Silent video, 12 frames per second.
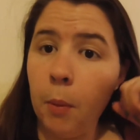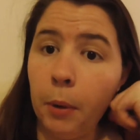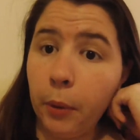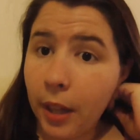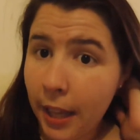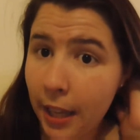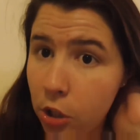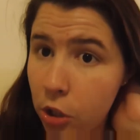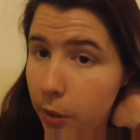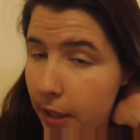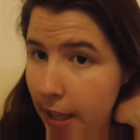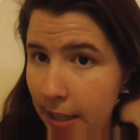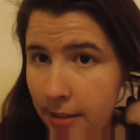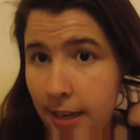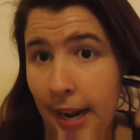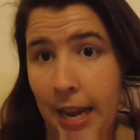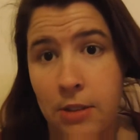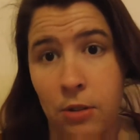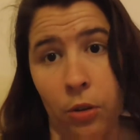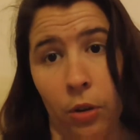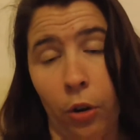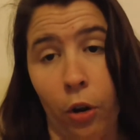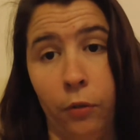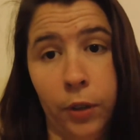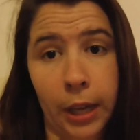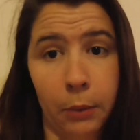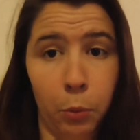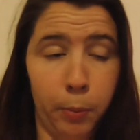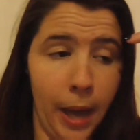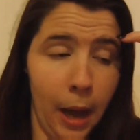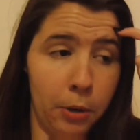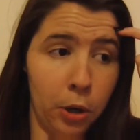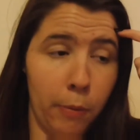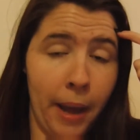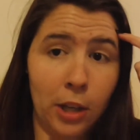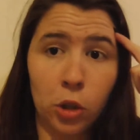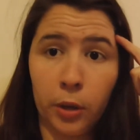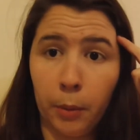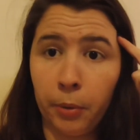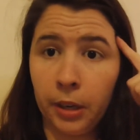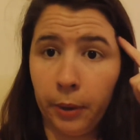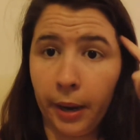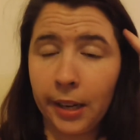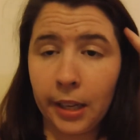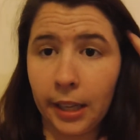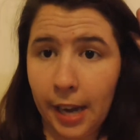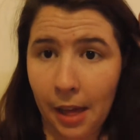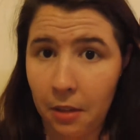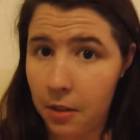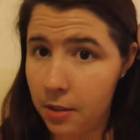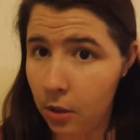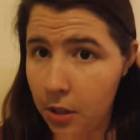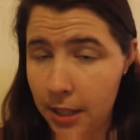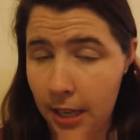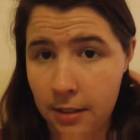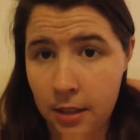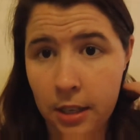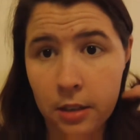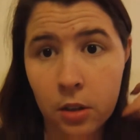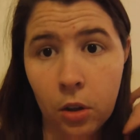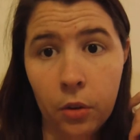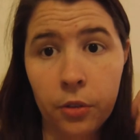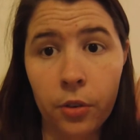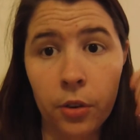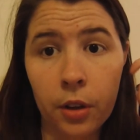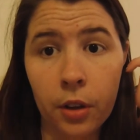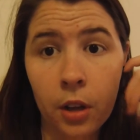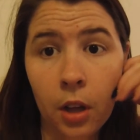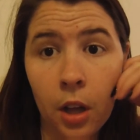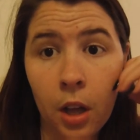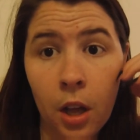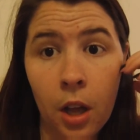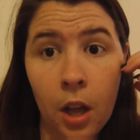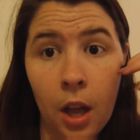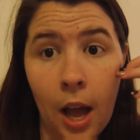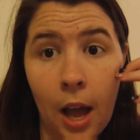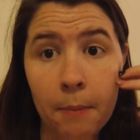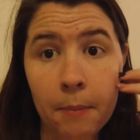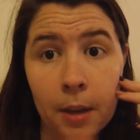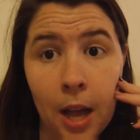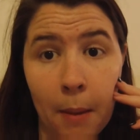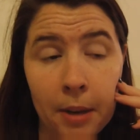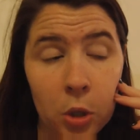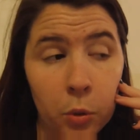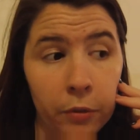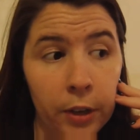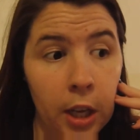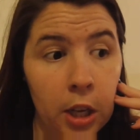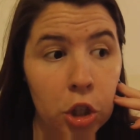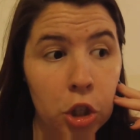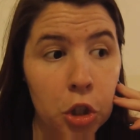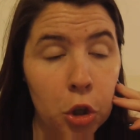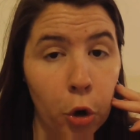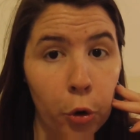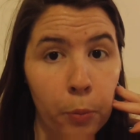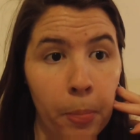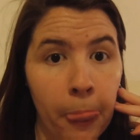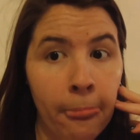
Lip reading: We rarely get to do it these days, although hopefully we'll be able to go back doing it pretty regularly now that the soccer season is close to coming to a finish. So,